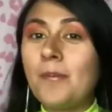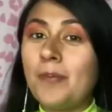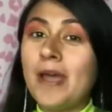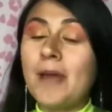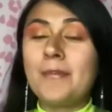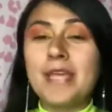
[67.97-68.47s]

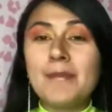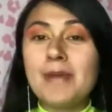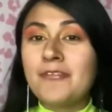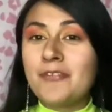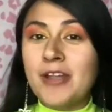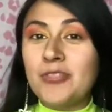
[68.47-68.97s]
But me and
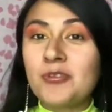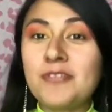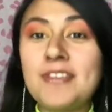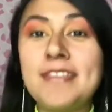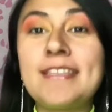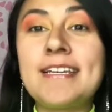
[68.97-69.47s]
my friend
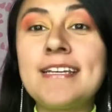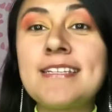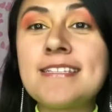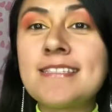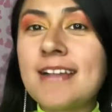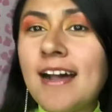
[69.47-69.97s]
thrifted
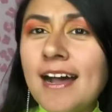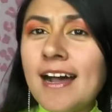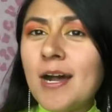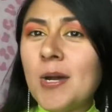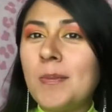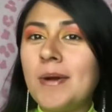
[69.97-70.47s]
this
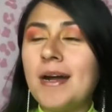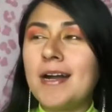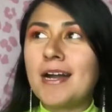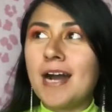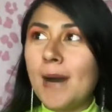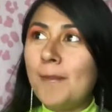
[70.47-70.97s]
um,
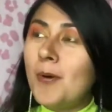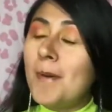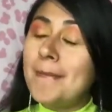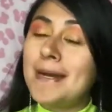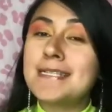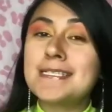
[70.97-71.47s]
a
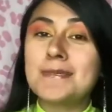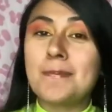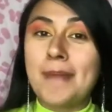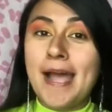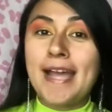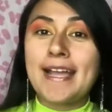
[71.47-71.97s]
couple months
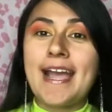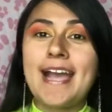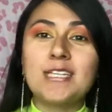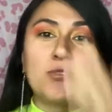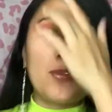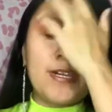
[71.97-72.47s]
back
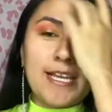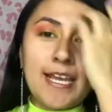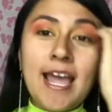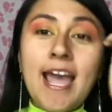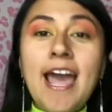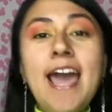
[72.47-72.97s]
actually,
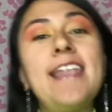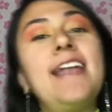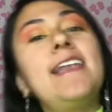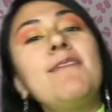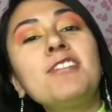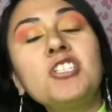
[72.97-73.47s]
and
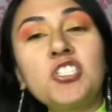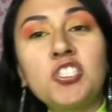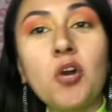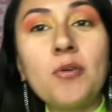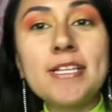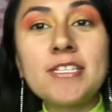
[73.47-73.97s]
I never
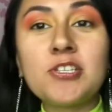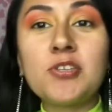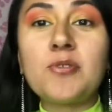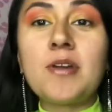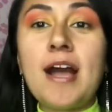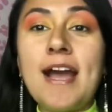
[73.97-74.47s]
showed it to
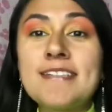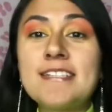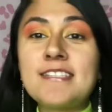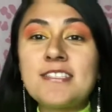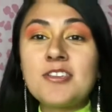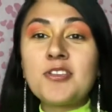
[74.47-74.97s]
you guys.
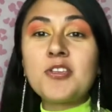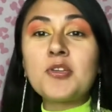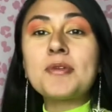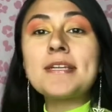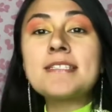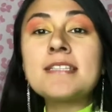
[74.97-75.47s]
It's the
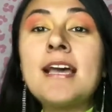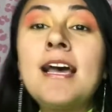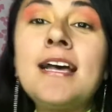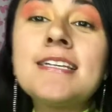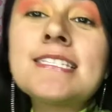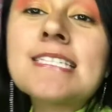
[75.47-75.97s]
cutest
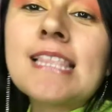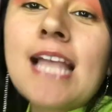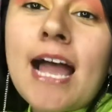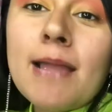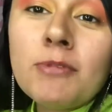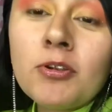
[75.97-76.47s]

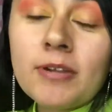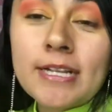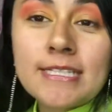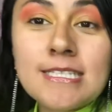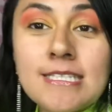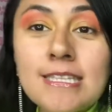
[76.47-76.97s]
slime
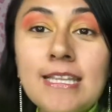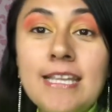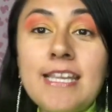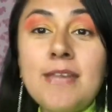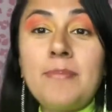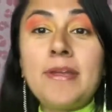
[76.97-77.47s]
green
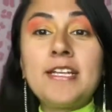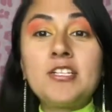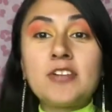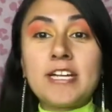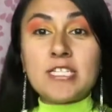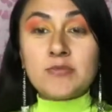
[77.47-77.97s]
slinky mini
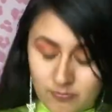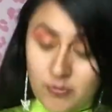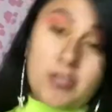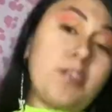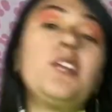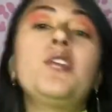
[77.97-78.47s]
dress
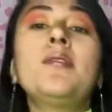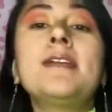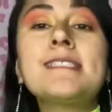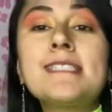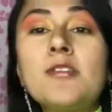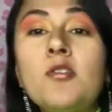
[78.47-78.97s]
with the
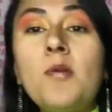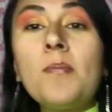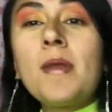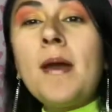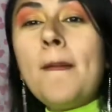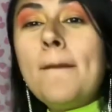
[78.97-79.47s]
cutest
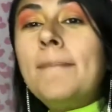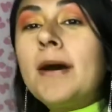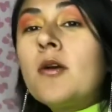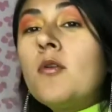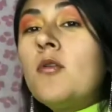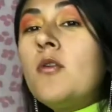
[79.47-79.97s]
little
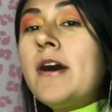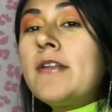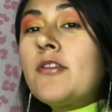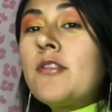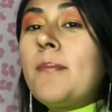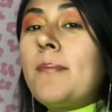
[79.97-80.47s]
buckle
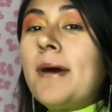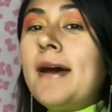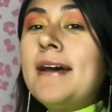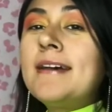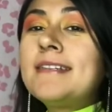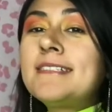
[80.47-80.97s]
under the
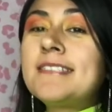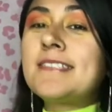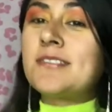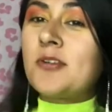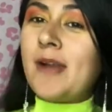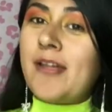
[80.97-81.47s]

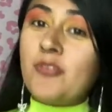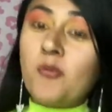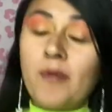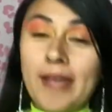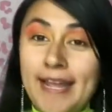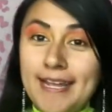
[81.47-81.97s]
bust or at the
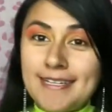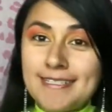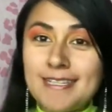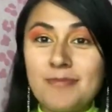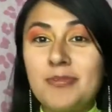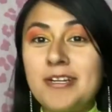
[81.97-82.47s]

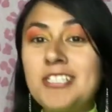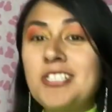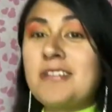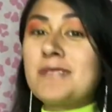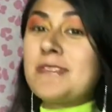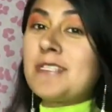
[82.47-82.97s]
waist. I'm pretty
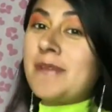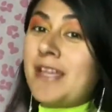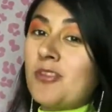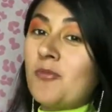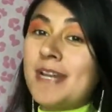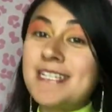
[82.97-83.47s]
sure it's meant to be
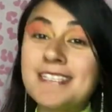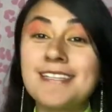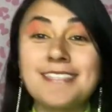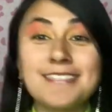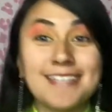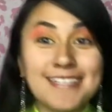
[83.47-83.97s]
at the waist
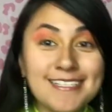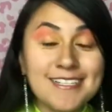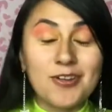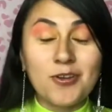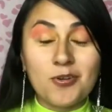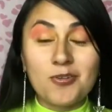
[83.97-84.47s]
because this is
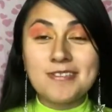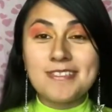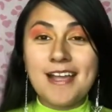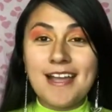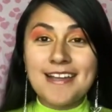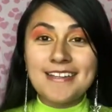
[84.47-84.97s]
a girl
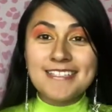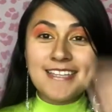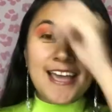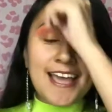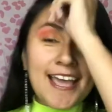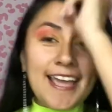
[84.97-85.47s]
size.
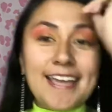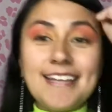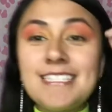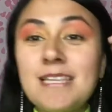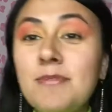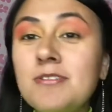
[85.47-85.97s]
It
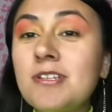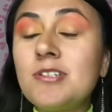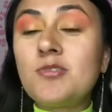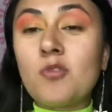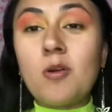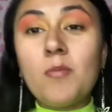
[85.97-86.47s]
is the most
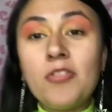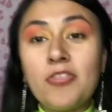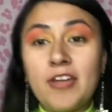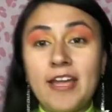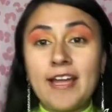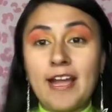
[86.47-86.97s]
adorable
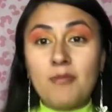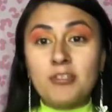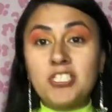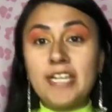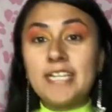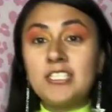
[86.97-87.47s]
thing. I
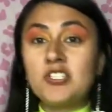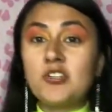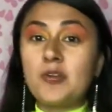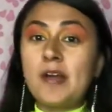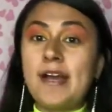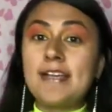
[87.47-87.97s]
wish I can show
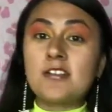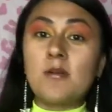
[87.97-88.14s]
you guys.